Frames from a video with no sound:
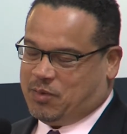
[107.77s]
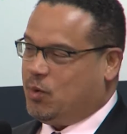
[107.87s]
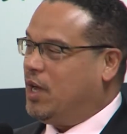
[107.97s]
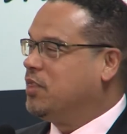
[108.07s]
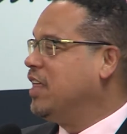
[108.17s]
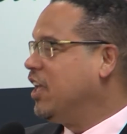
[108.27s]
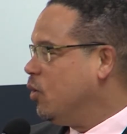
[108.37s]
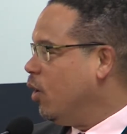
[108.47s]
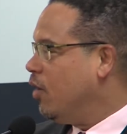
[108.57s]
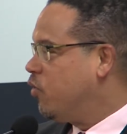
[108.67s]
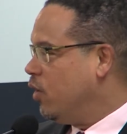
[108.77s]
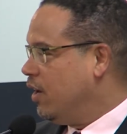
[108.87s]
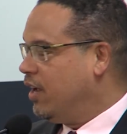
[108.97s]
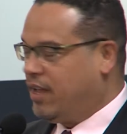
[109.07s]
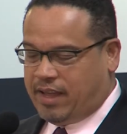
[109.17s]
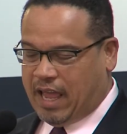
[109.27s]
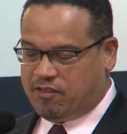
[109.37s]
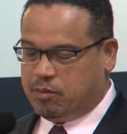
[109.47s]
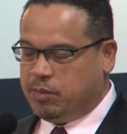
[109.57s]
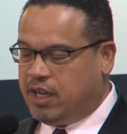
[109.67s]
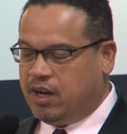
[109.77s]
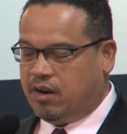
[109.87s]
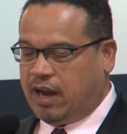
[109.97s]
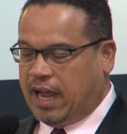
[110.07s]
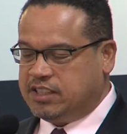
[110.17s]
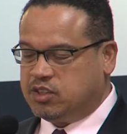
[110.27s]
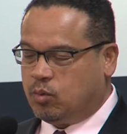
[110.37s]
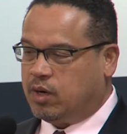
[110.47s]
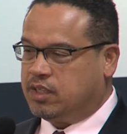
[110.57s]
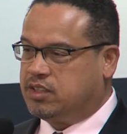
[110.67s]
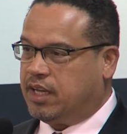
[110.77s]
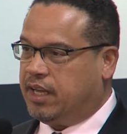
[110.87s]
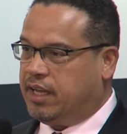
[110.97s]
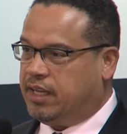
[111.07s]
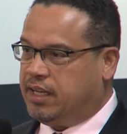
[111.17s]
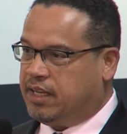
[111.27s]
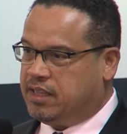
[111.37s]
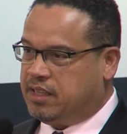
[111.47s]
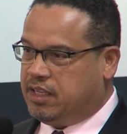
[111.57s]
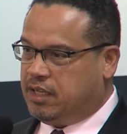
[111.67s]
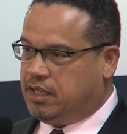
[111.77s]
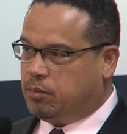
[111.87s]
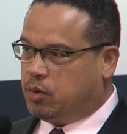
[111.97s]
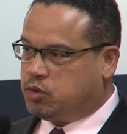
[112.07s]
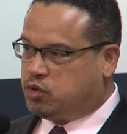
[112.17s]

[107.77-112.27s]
Well, thank you all for having me here. I just want to say in the most